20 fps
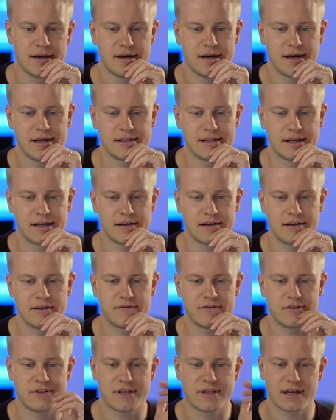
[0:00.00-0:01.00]
and then
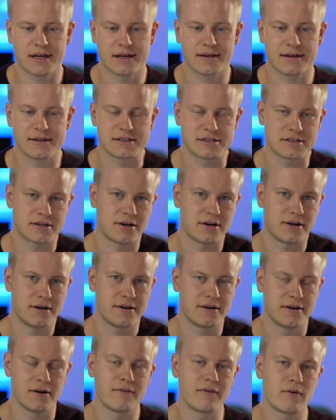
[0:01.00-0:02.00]
if you think it's hard
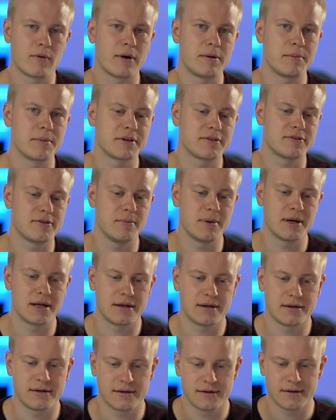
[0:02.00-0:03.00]
and overwhelming to
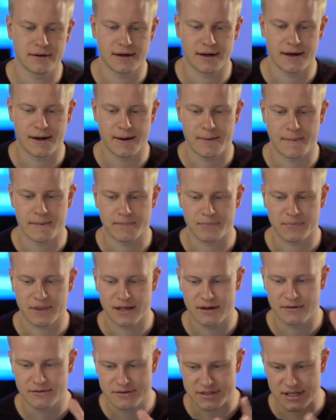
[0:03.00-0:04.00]
build um,
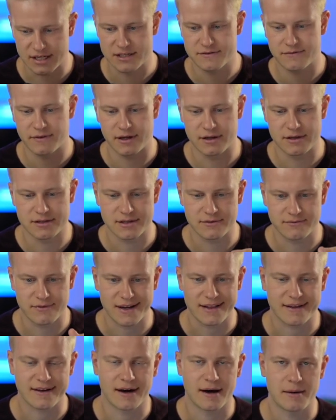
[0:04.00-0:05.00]
sales funnels and
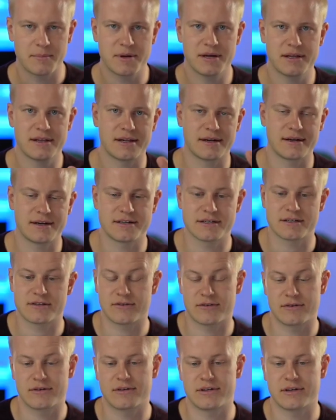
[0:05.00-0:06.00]
write copy then here's
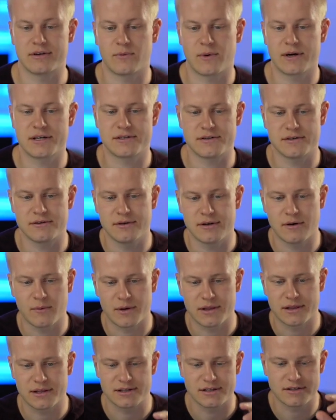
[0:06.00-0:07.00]
13 ways to do that
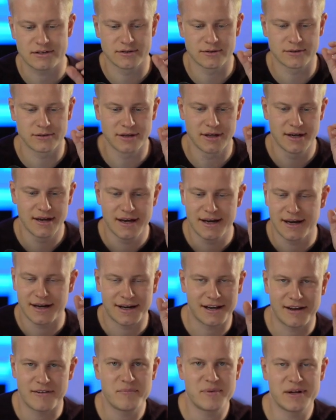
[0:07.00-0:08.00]
with this tool i
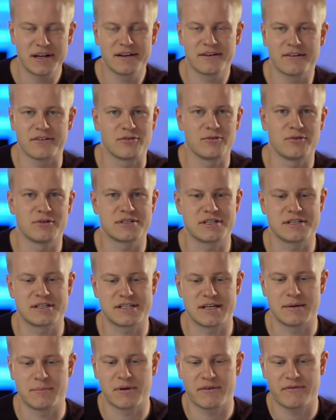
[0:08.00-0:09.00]
love building tools and
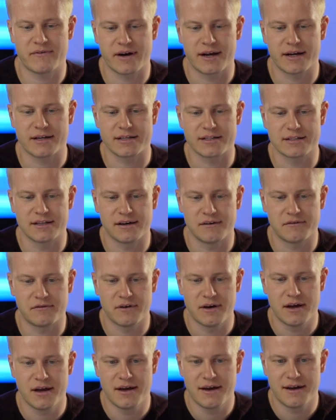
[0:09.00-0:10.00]
simplifying stuff
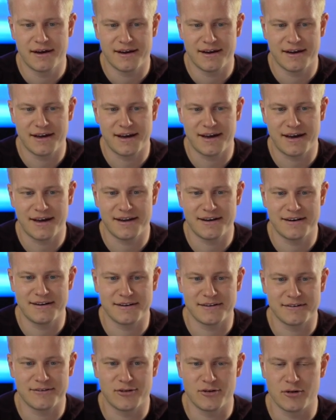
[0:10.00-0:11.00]
and
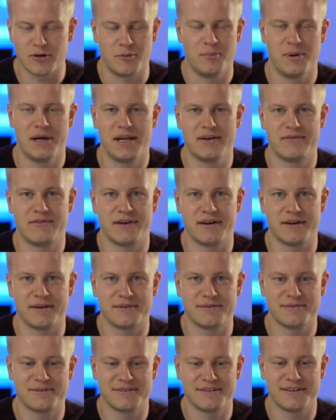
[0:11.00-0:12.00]
to your benefit
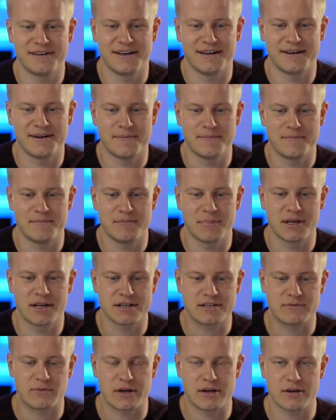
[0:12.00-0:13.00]
um,
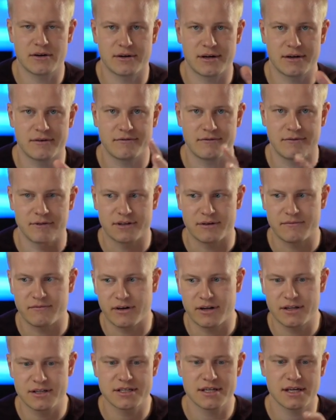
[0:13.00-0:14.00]
because whether you're in full-time
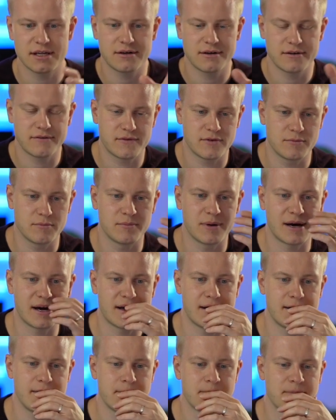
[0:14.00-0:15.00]
funnel designer if you
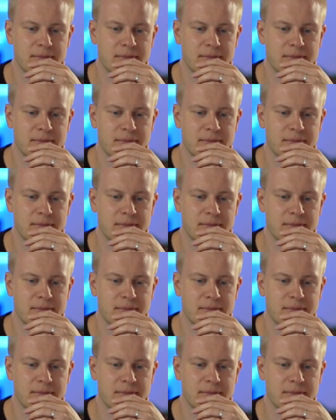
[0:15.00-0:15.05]
buy